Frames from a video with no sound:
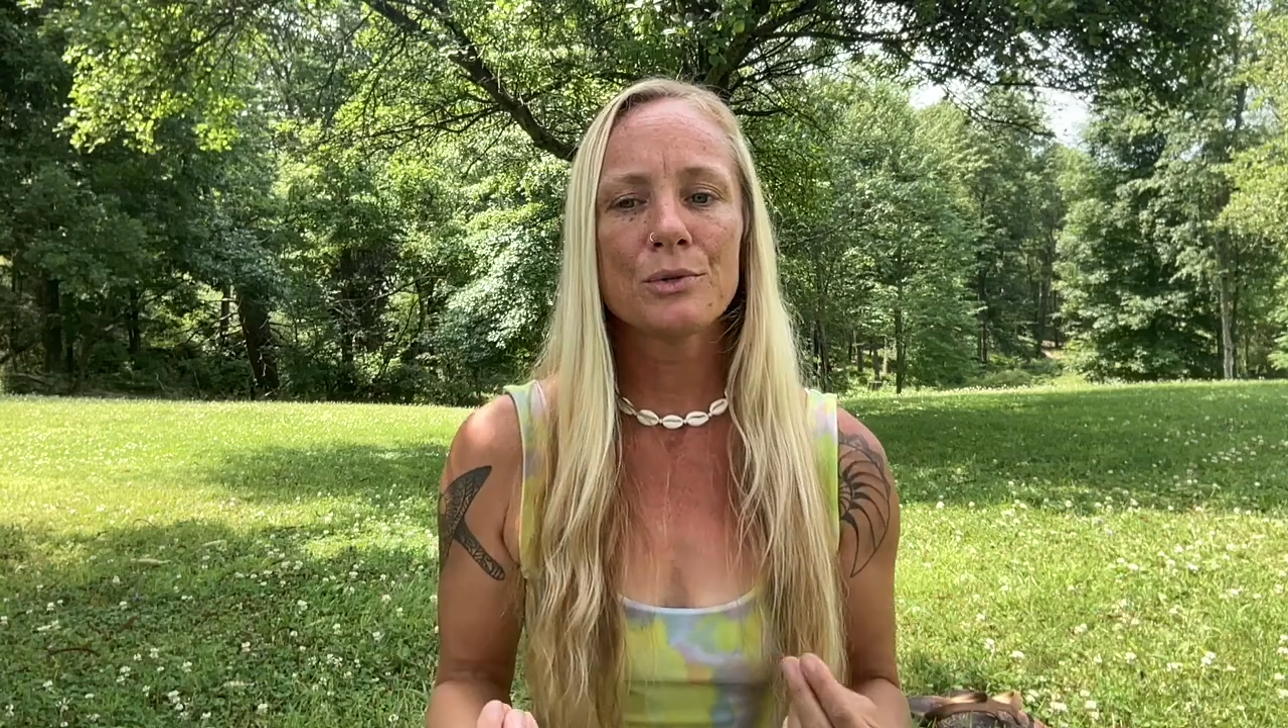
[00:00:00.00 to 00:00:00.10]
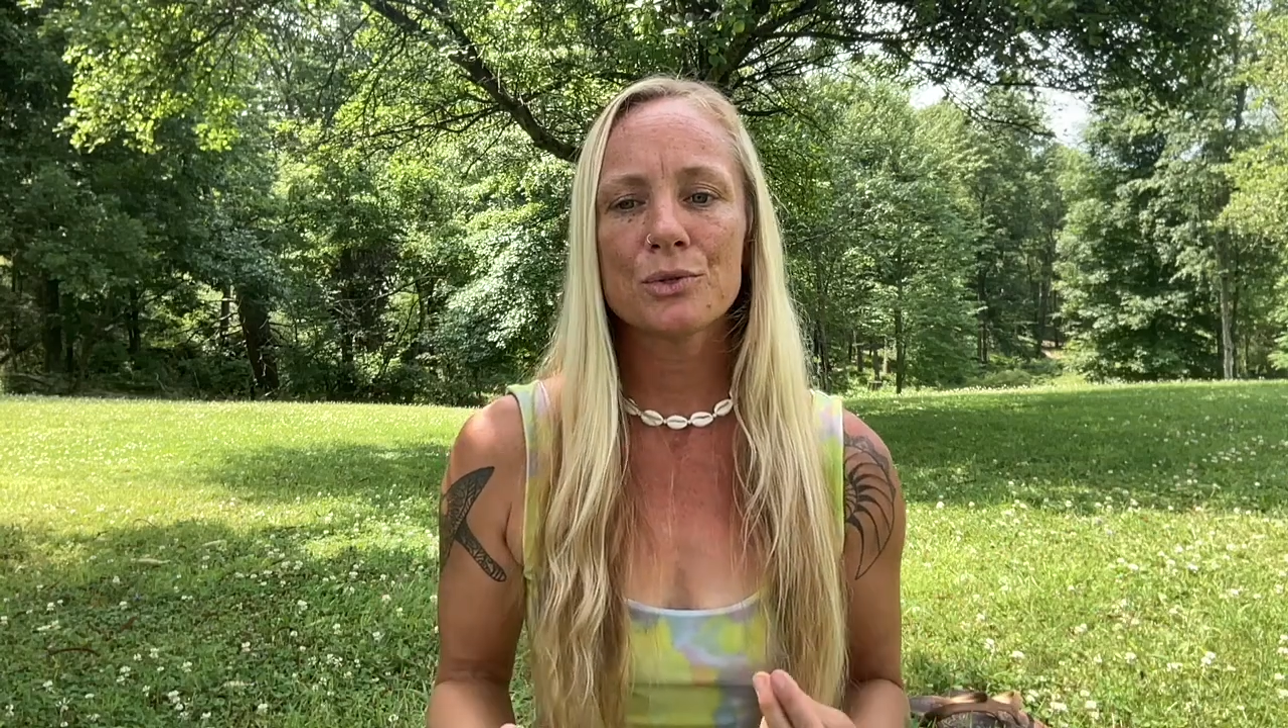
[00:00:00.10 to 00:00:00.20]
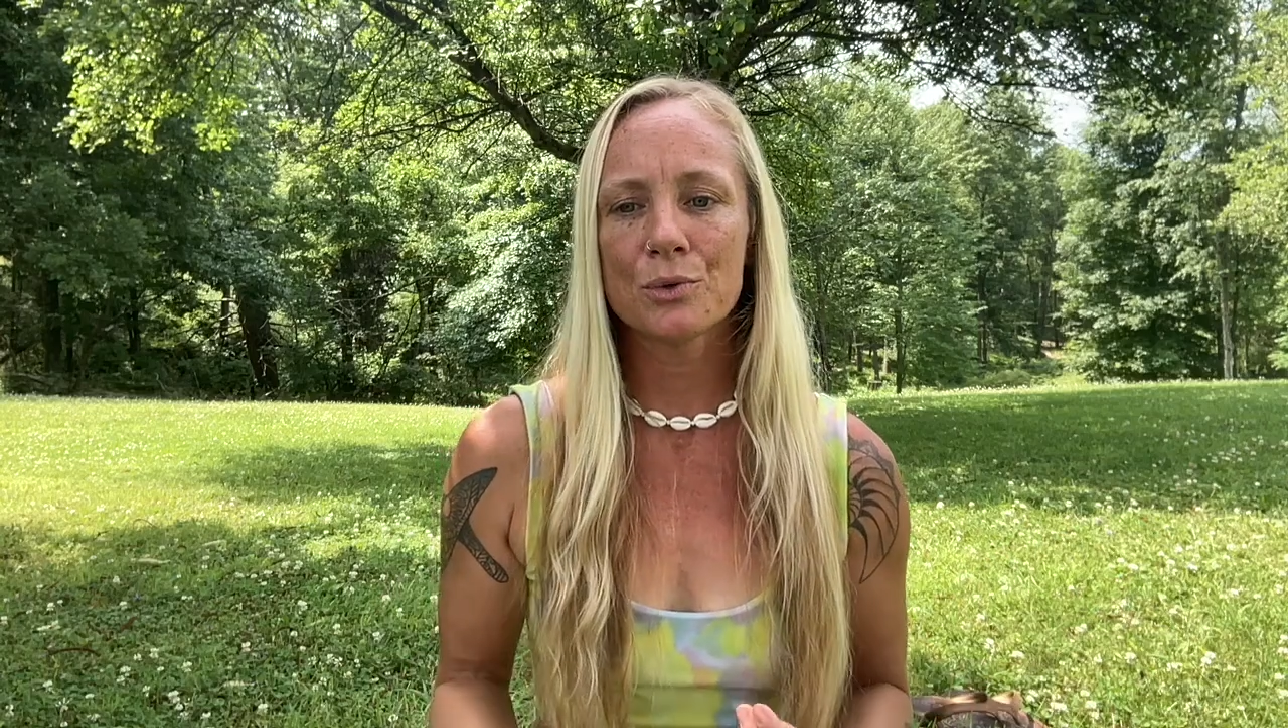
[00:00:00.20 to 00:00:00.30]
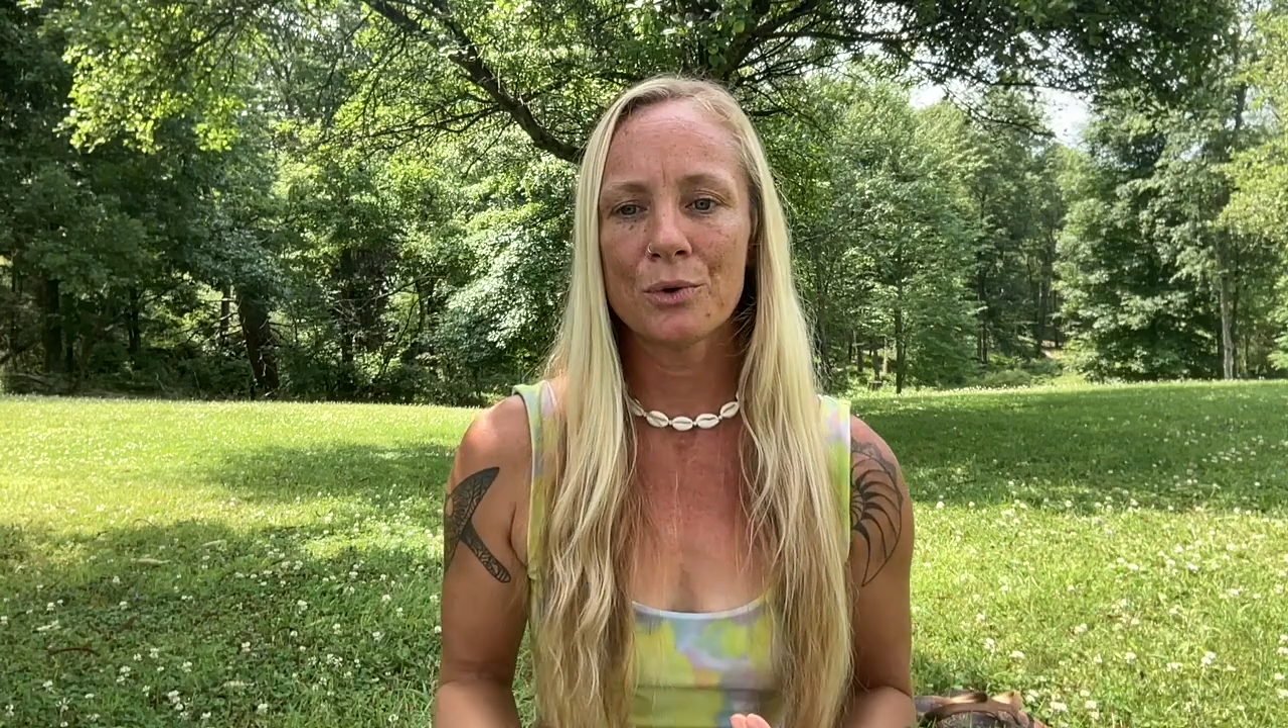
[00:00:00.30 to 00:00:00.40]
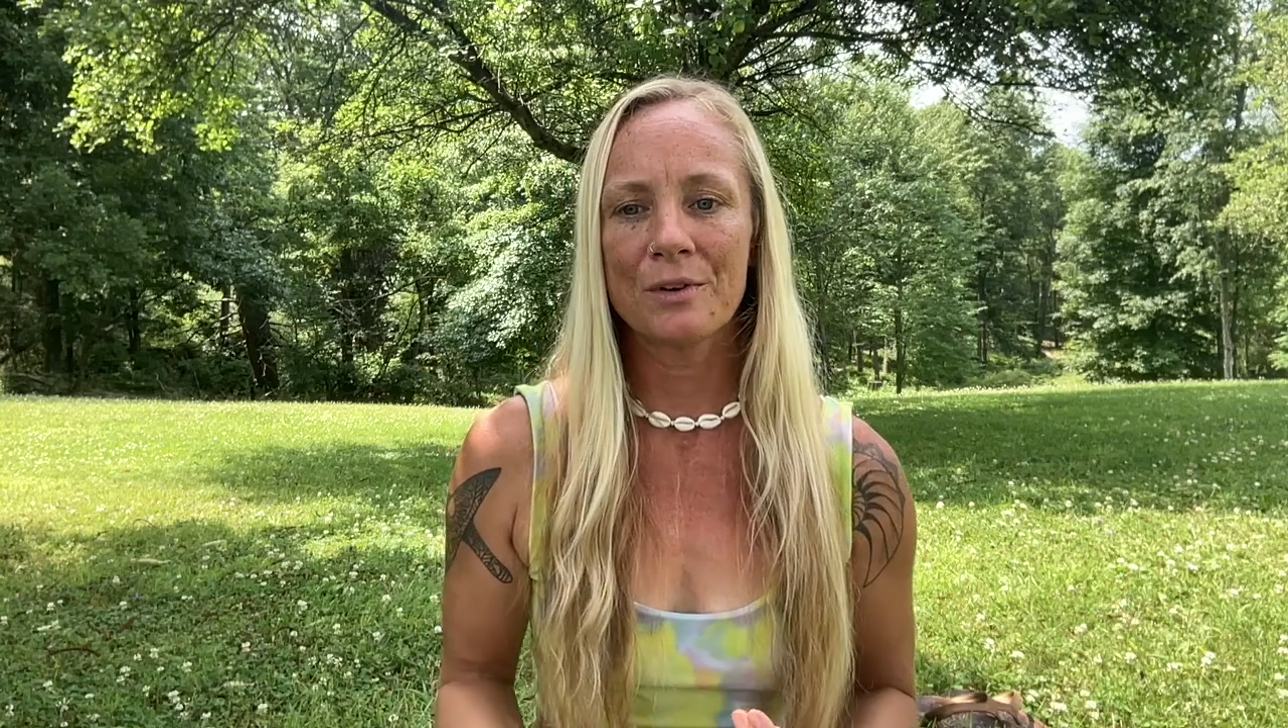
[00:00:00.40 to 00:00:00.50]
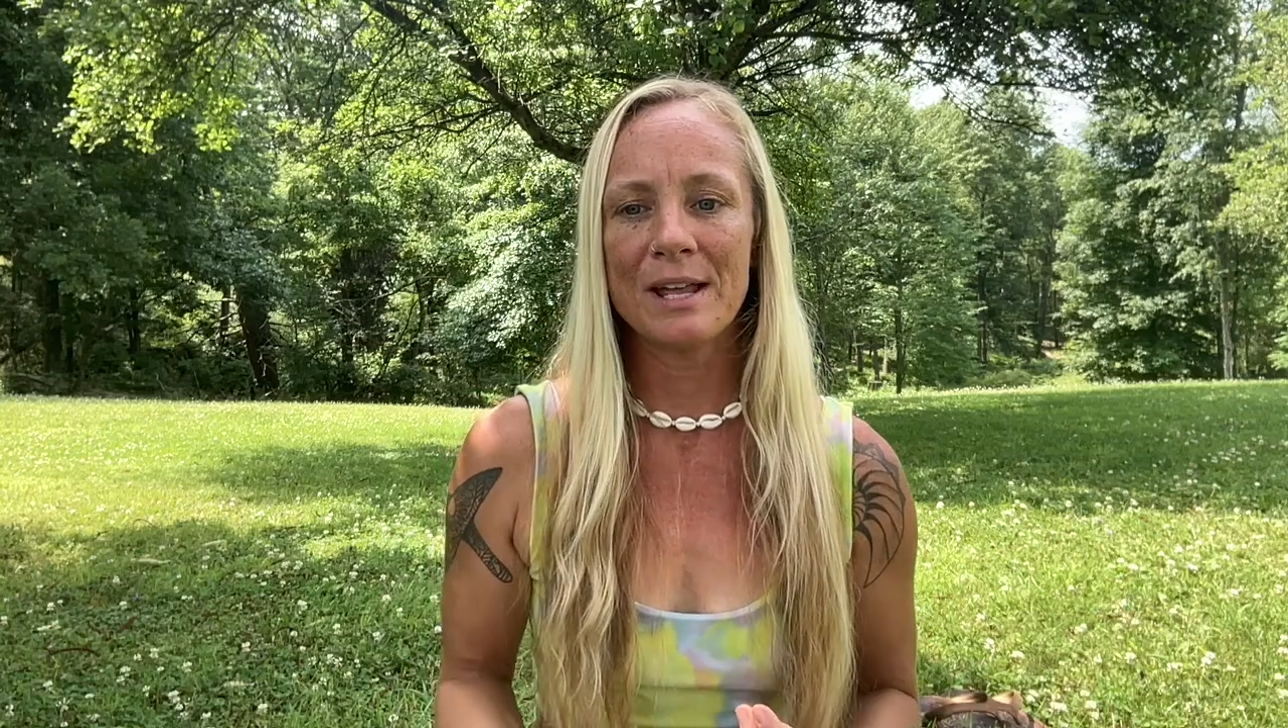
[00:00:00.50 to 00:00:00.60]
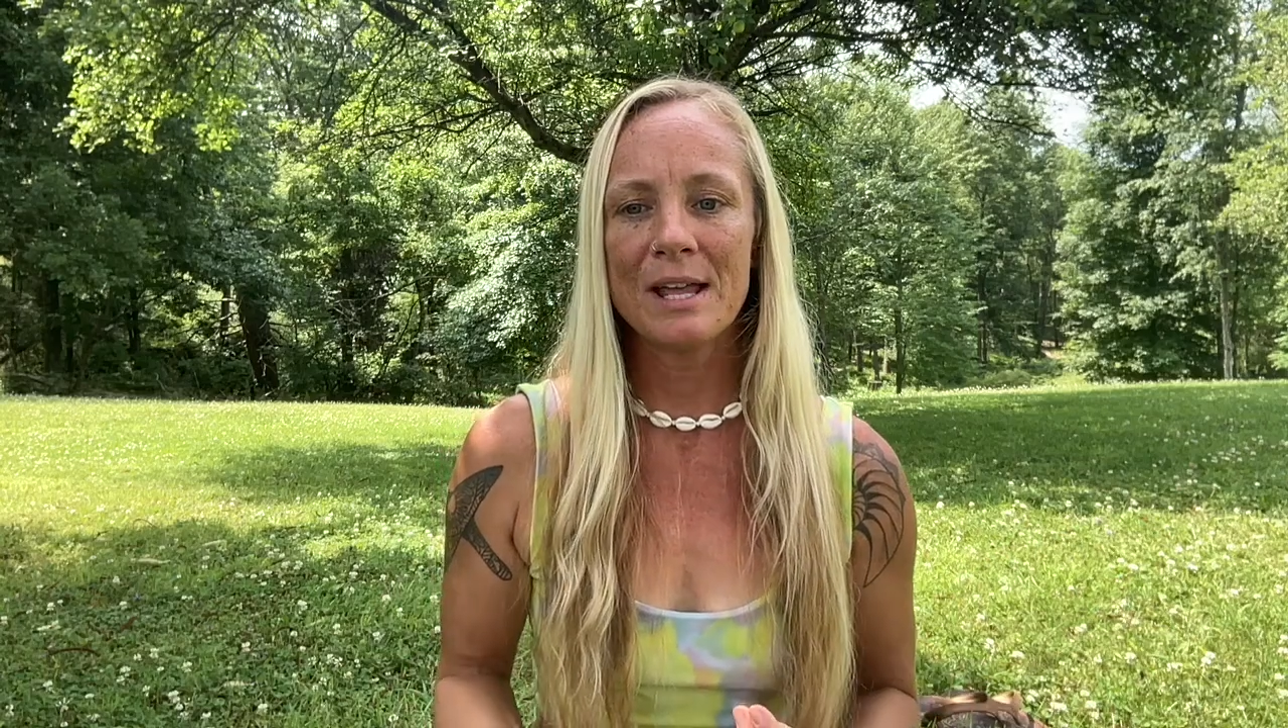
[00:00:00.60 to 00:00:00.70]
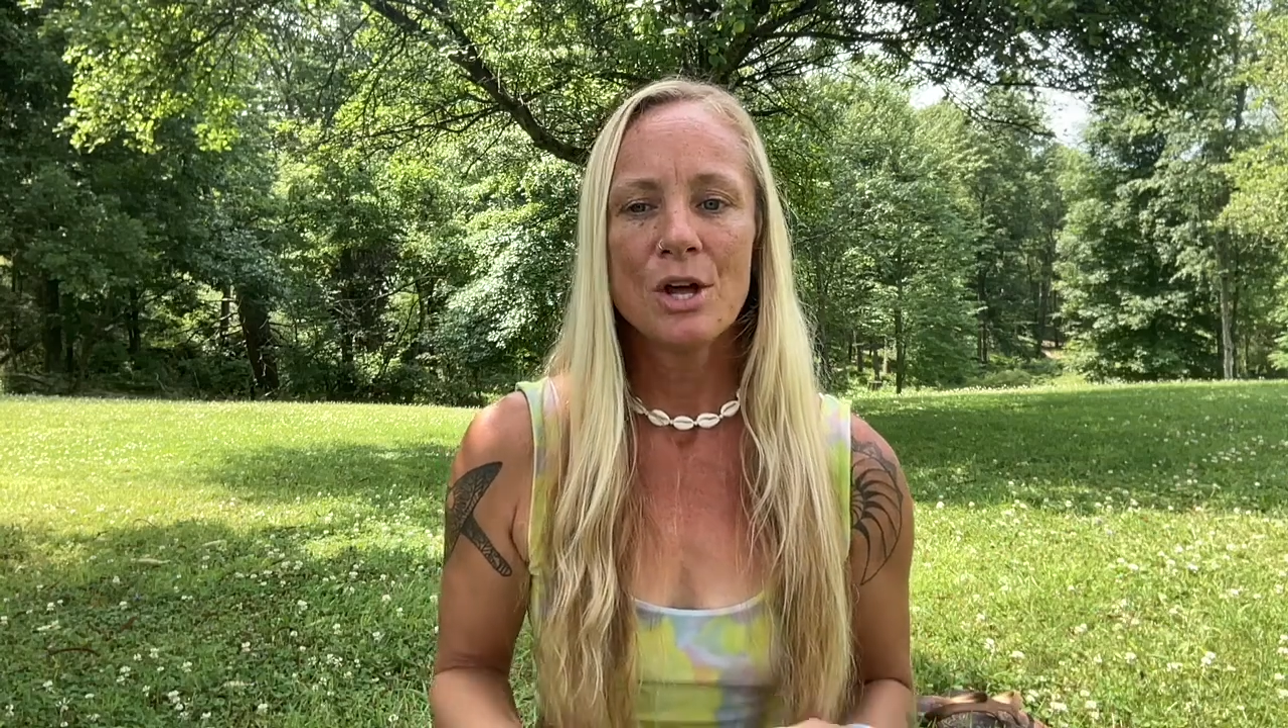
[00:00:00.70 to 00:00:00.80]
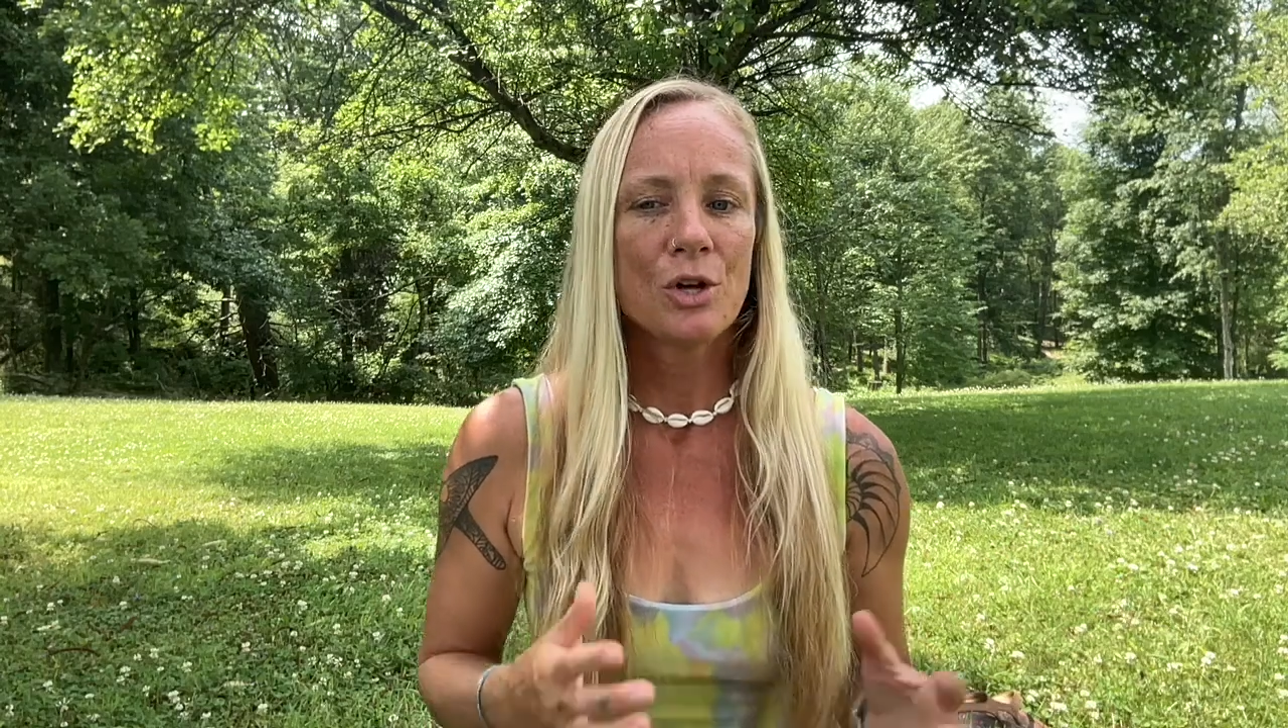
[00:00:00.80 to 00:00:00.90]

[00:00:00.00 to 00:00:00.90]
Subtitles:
story,